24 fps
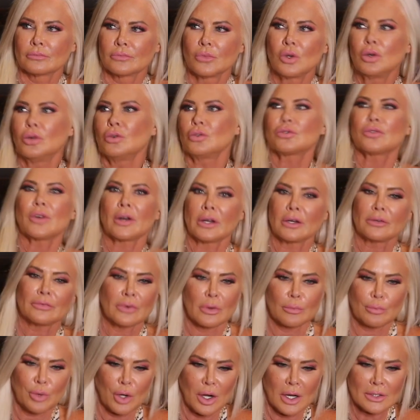who's running
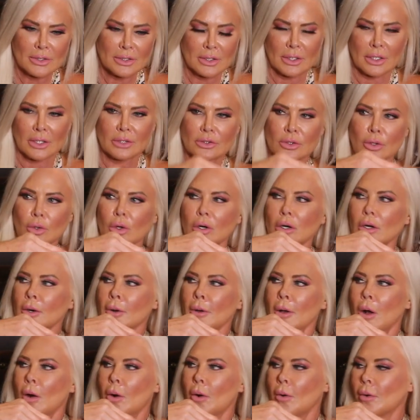for president or
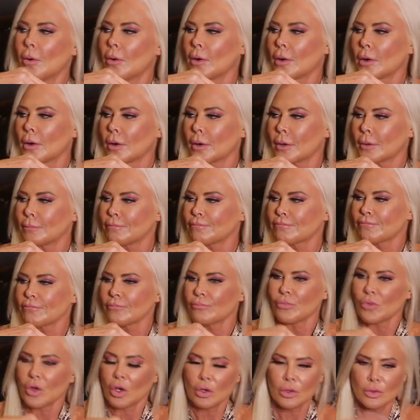
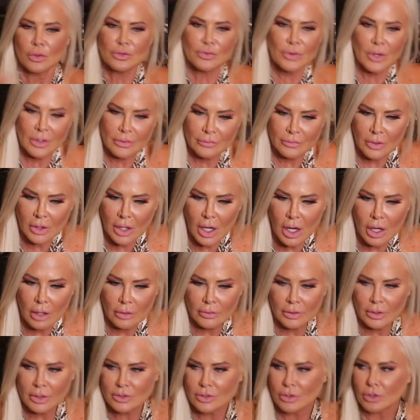who's running for
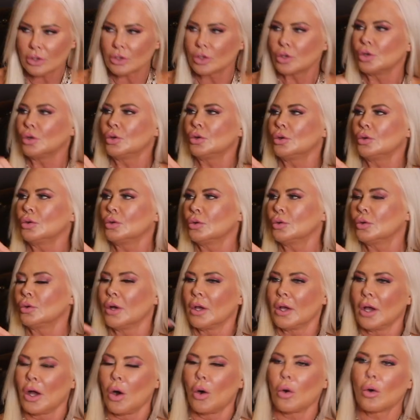Congress or who,
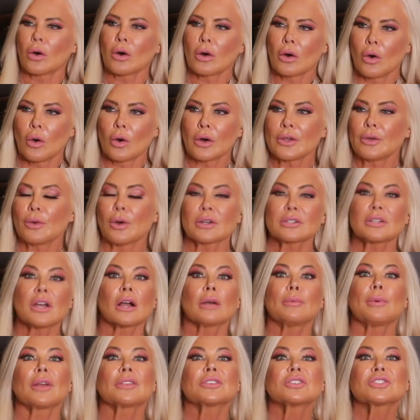or you want to
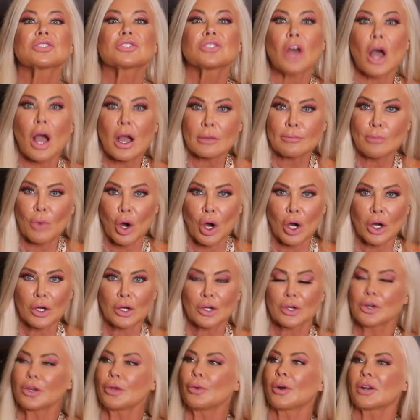talk about the stock
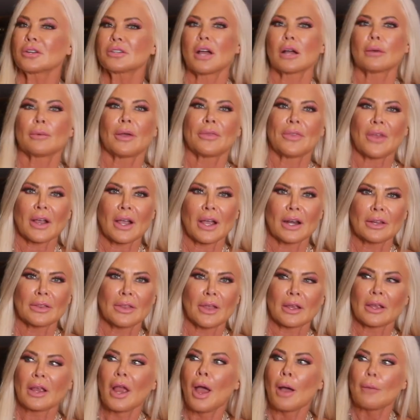market or you want to talk about that kind of
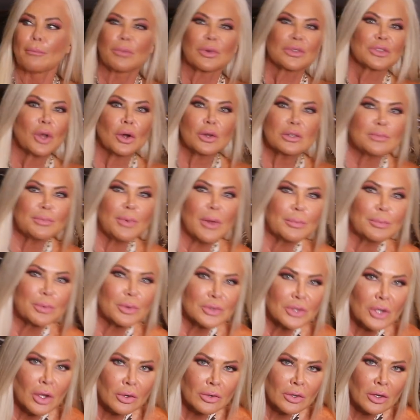thing. But those
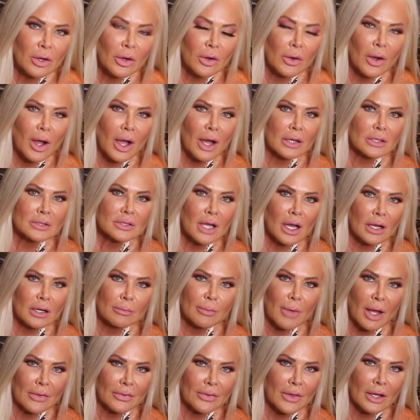people don't know how to talk
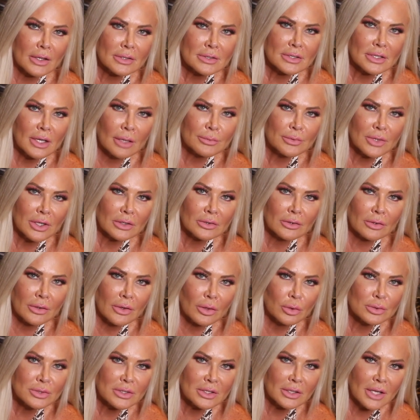about that subject or
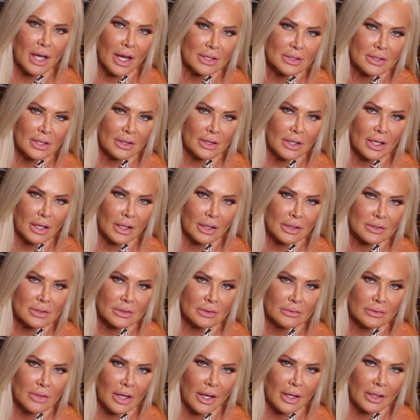those kinds of
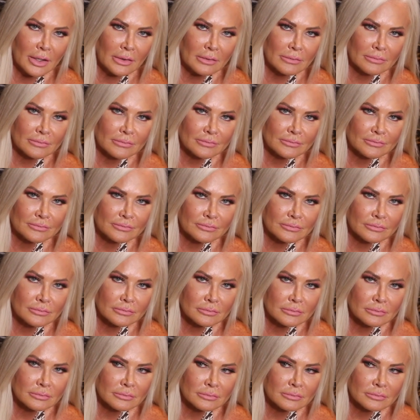things, right? Mm-hmm.